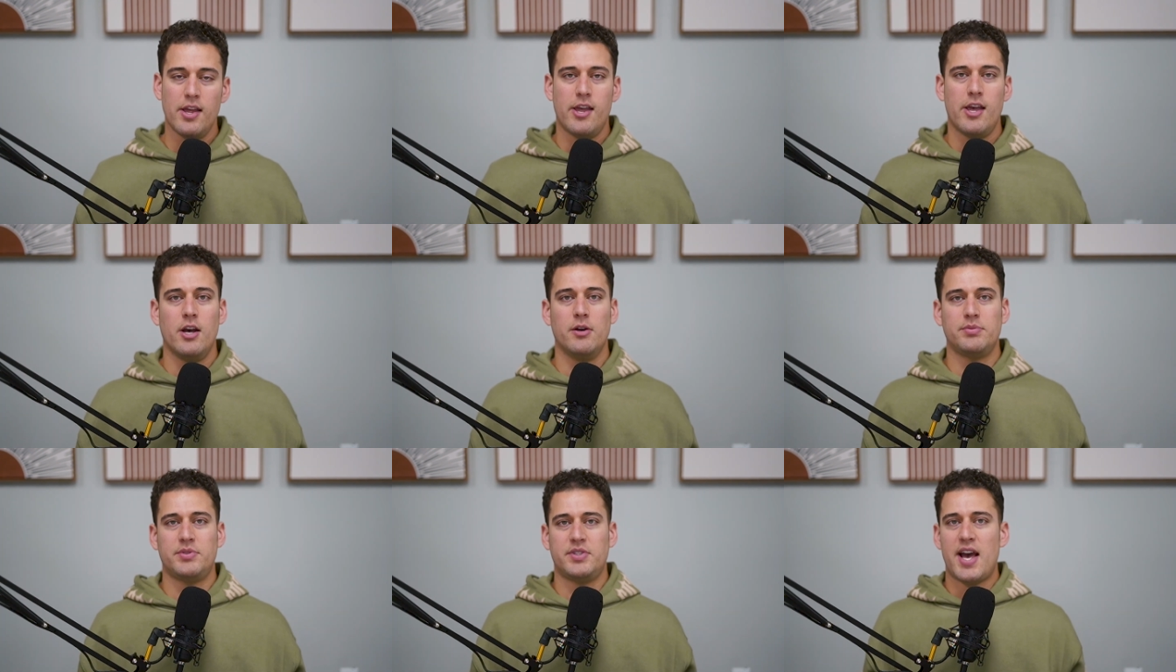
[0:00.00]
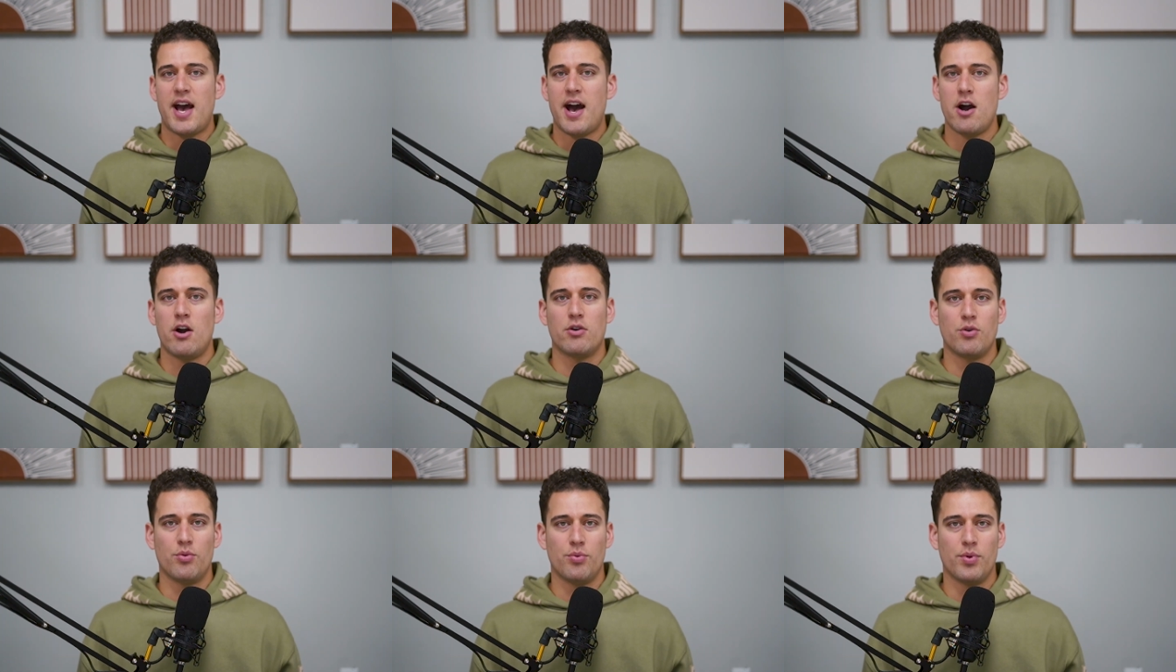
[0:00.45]
helps the
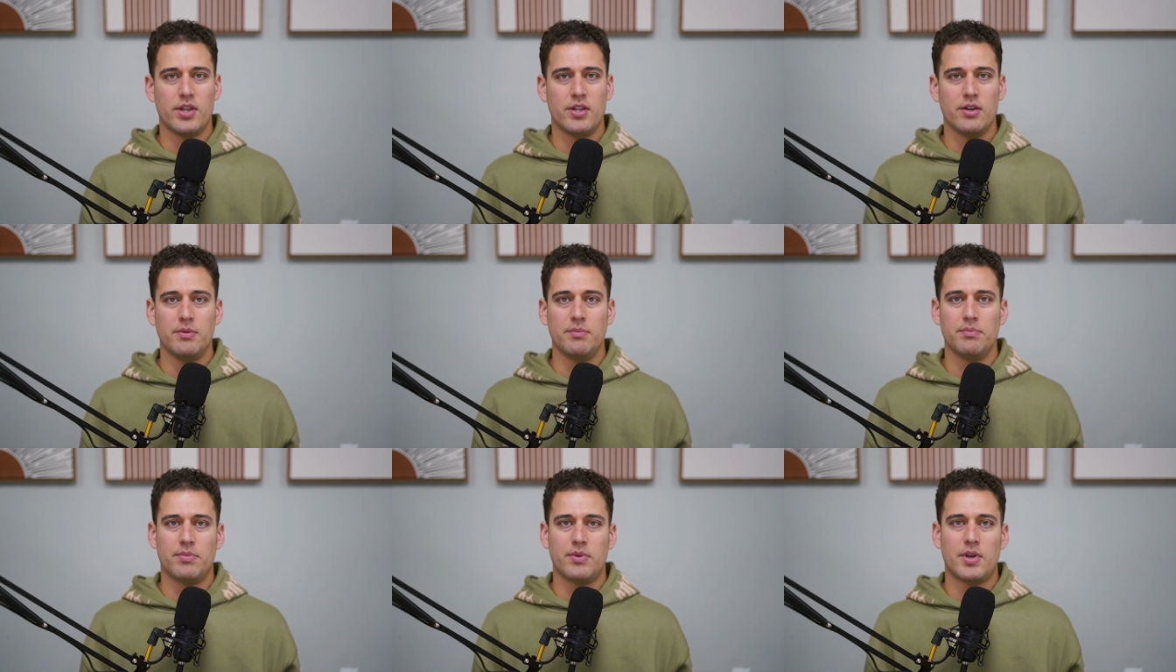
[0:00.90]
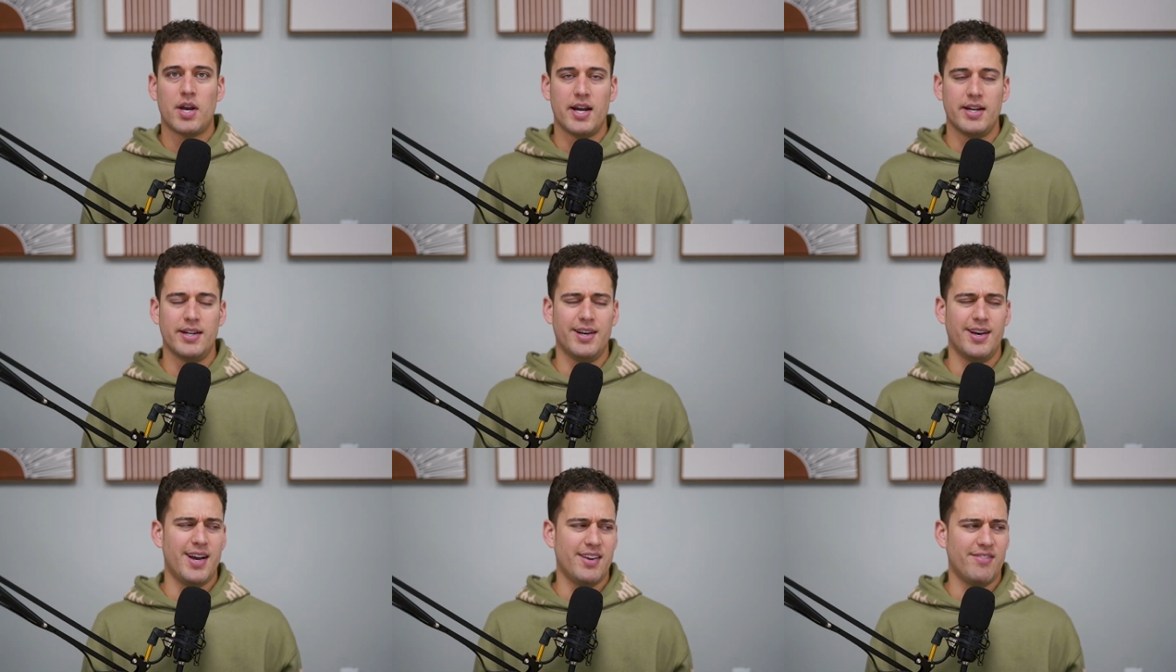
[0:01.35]
algorithm
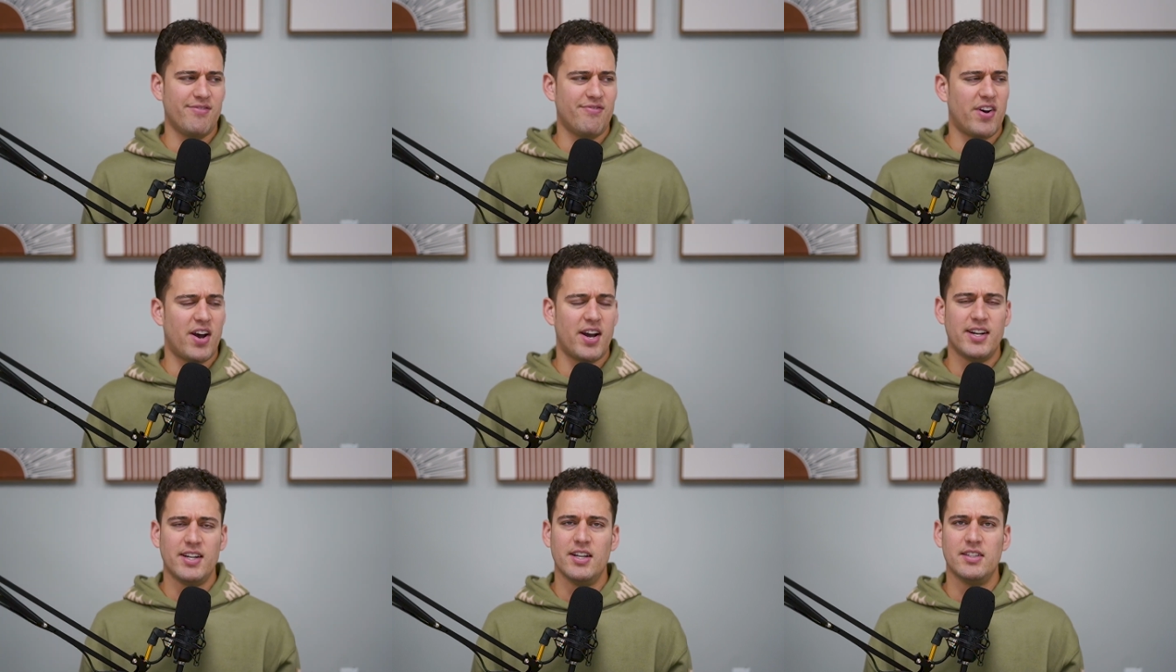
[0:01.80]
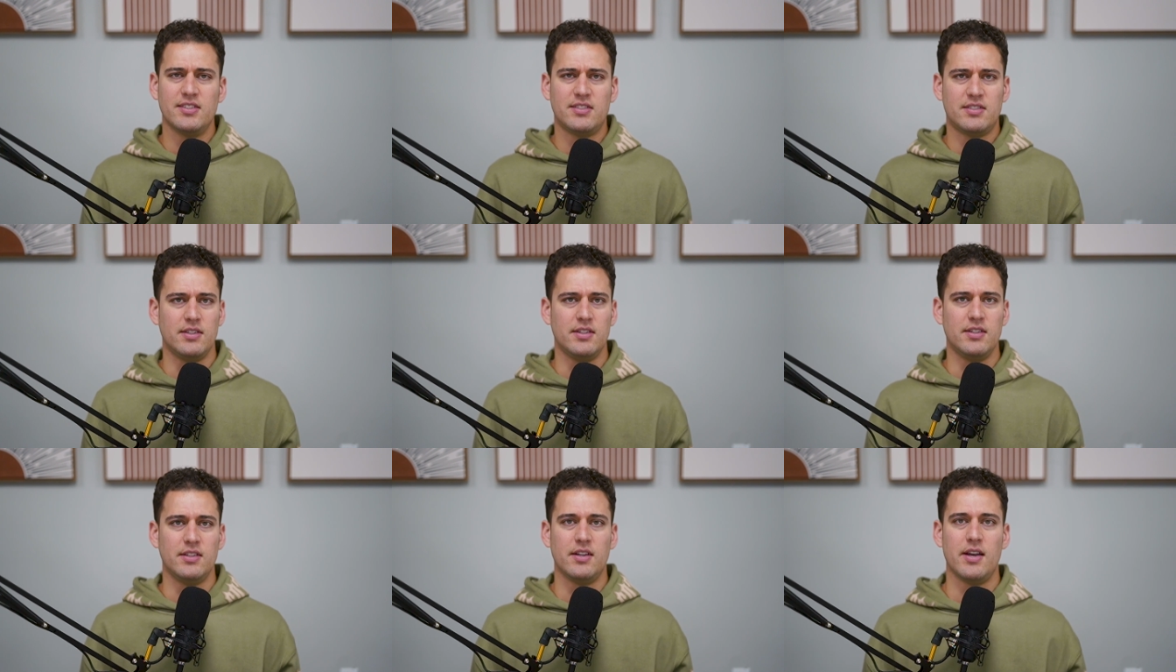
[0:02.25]
kind of like find us
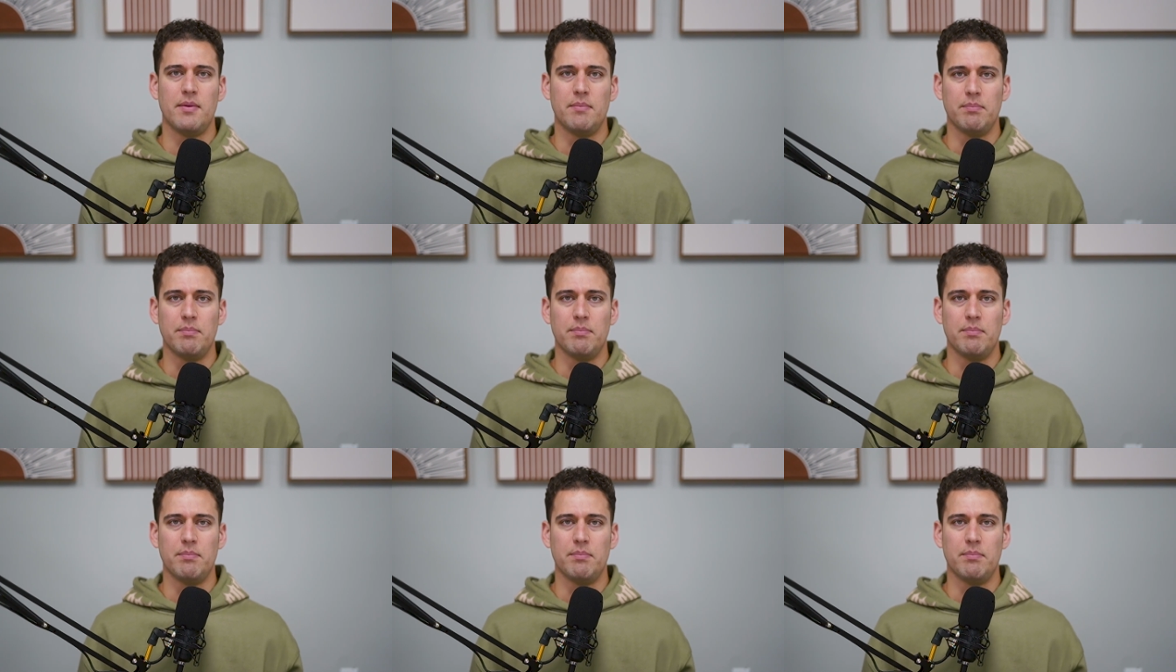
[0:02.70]
and